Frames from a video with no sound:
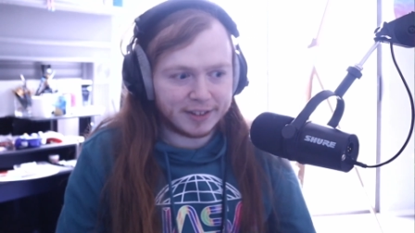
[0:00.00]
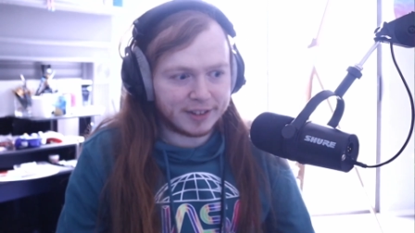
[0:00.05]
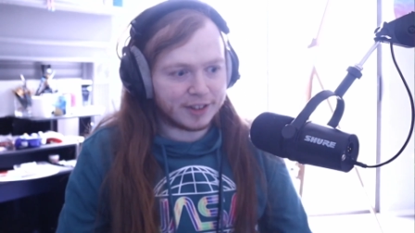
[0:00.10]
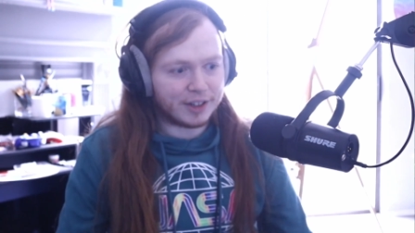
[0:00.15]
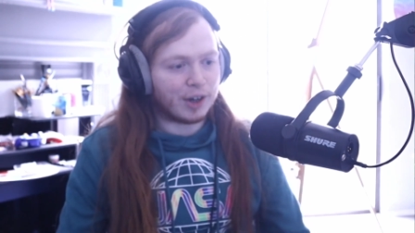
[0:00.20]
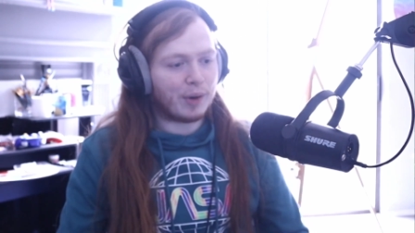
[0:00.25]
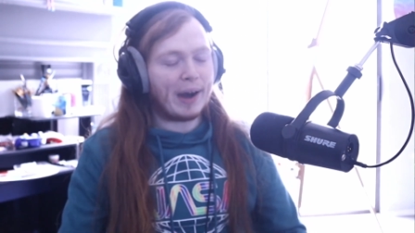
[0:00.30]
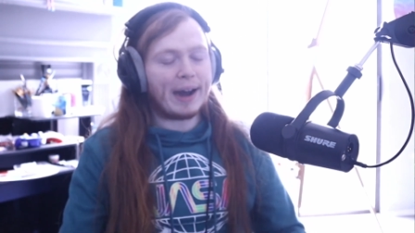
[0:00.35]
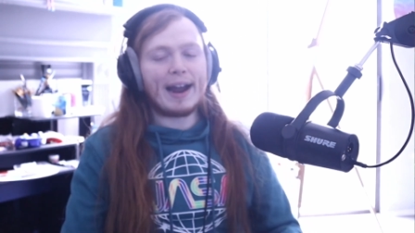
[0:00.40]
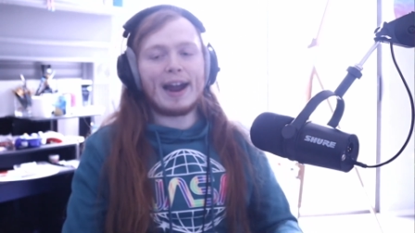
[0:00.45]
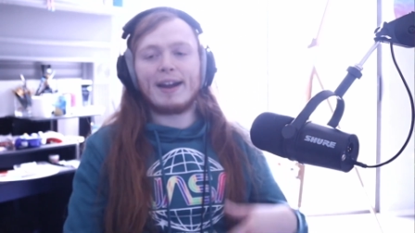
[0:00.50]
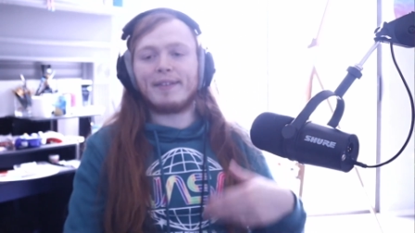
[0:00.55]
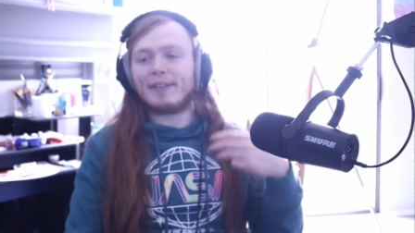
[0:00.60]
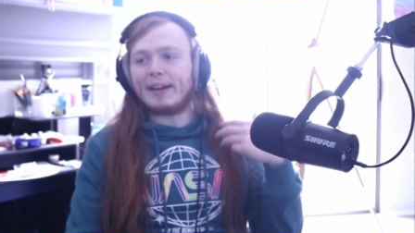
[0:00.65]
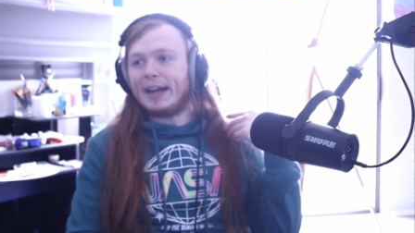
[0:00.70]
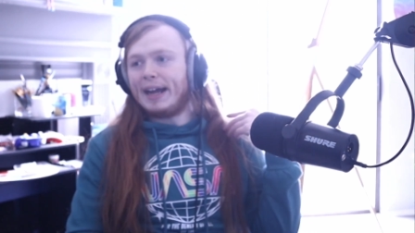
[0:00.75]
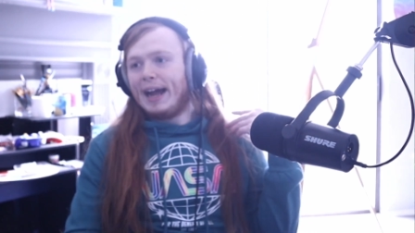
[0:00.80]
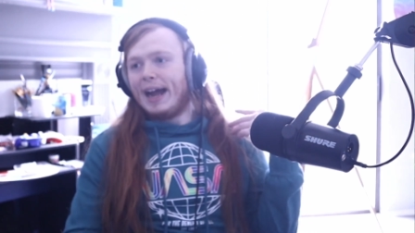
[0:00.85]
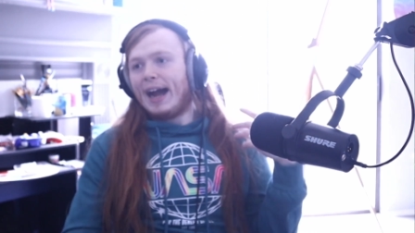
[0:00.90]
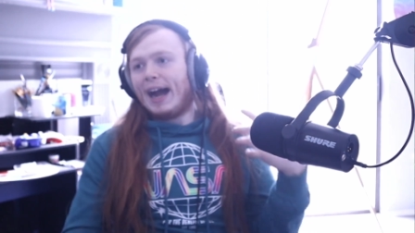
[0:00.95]
You know, I have
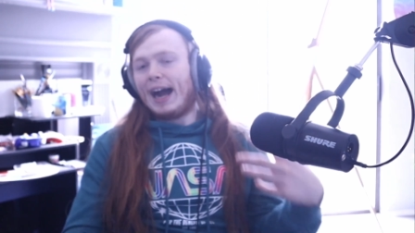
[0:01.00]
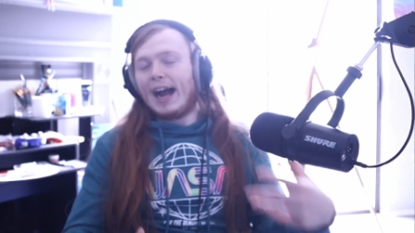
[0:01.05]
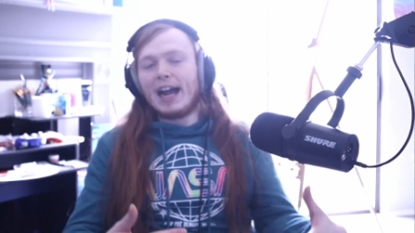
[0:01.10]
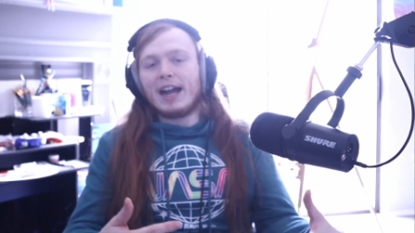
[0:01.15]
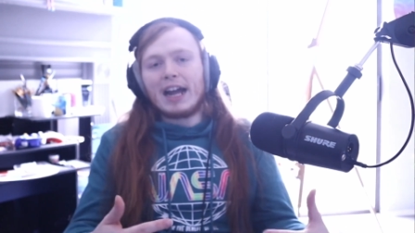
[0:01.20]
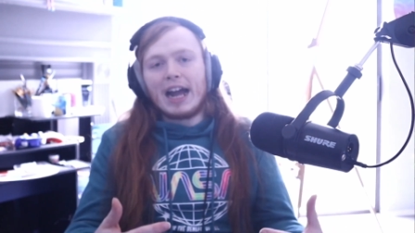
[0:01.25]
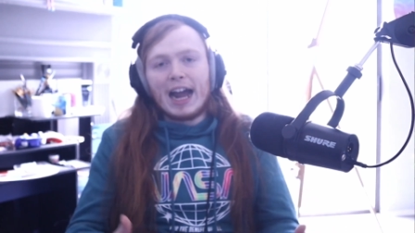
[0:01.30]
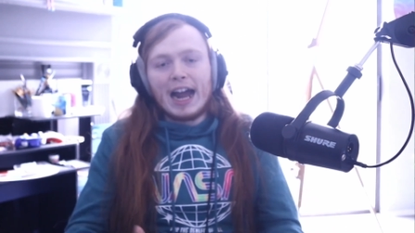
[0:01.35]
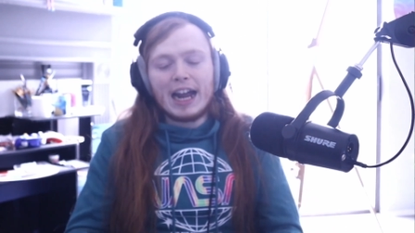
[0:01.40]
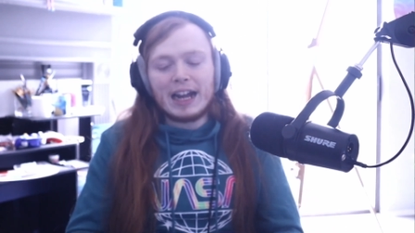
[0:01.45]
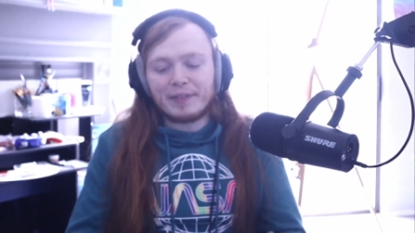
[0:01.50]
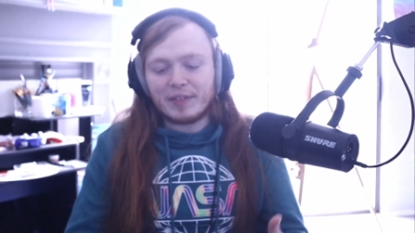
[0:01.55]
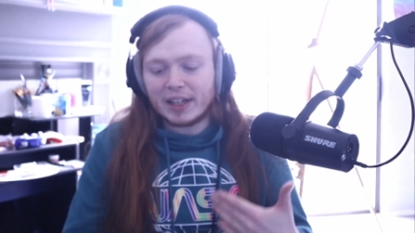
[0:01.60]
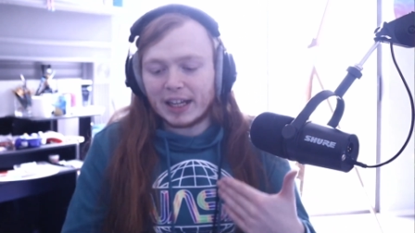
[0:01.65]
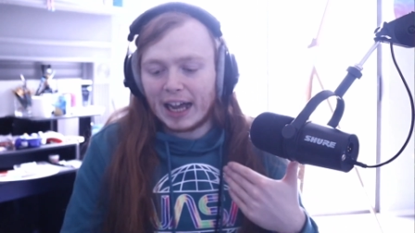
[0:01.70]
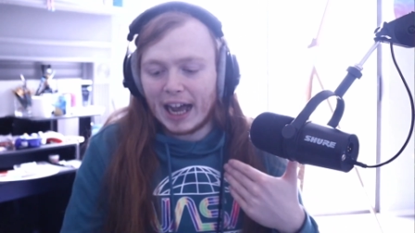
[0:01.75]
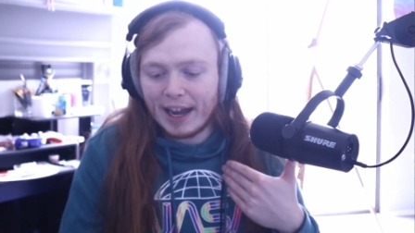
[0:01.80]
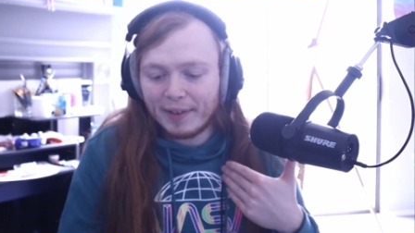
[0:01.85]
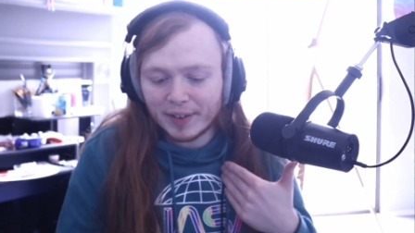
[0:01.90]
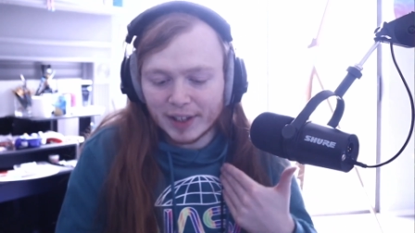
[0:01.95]
I, I have a
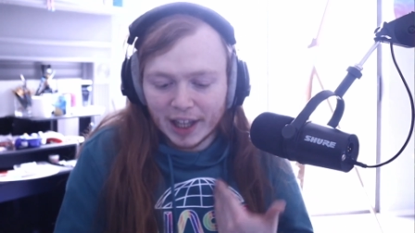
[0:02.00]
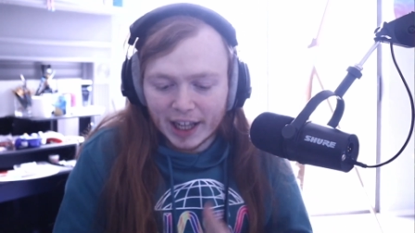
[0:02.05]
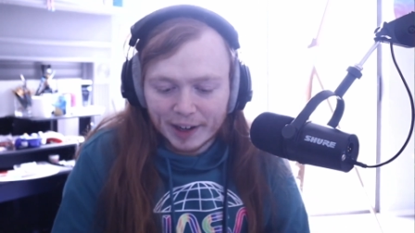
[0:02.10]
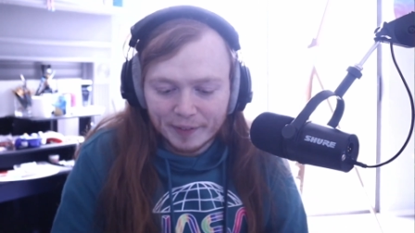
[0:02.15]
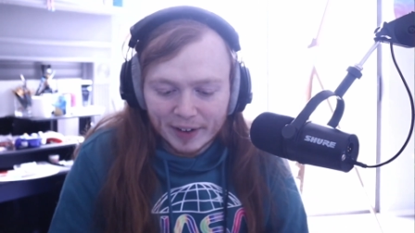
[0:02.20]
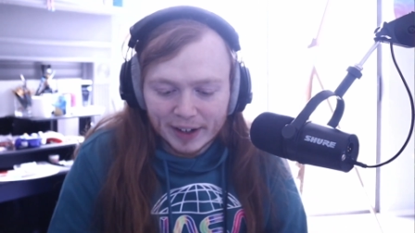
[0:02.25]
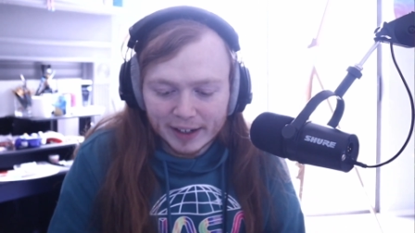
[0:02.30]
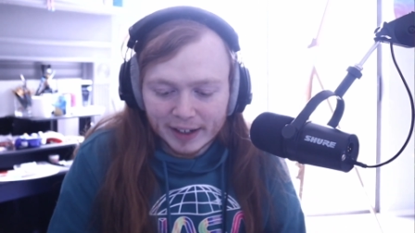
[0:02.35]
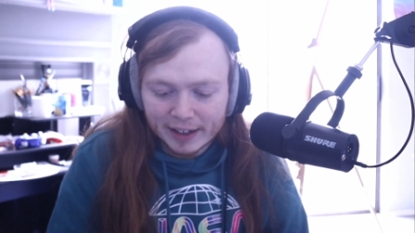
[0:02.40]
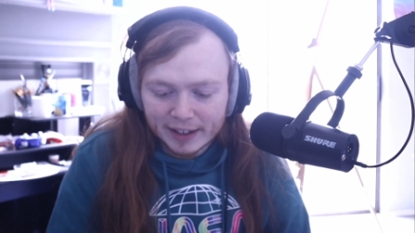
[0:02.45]
I have a lot of uh, I